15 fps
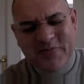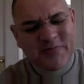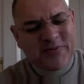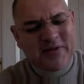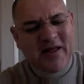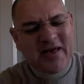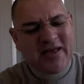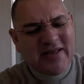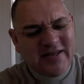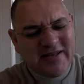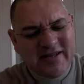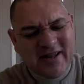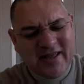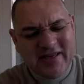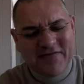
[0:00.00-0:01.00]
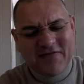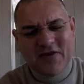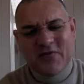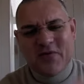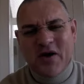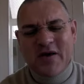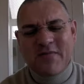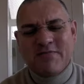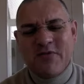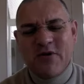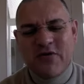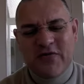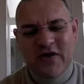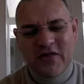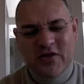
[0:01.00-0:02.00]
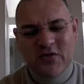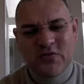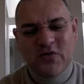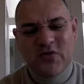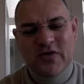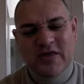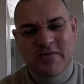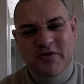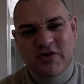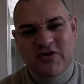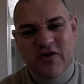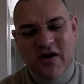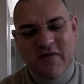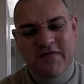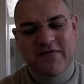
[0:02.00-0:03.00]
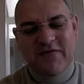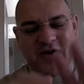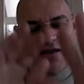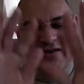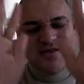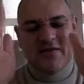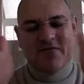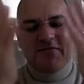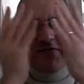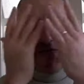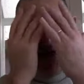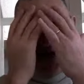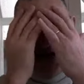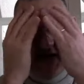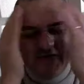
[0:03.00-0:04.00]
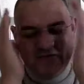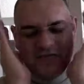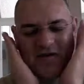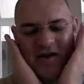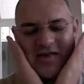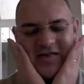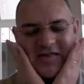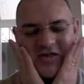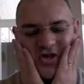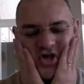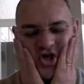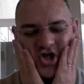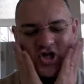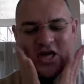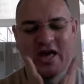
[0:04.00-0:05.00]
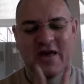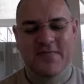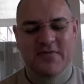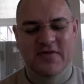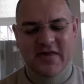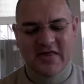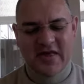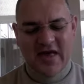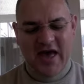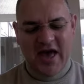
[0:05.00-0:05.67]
blindly, if you like, moving towards him to try and find him, feeling faces and shapes and,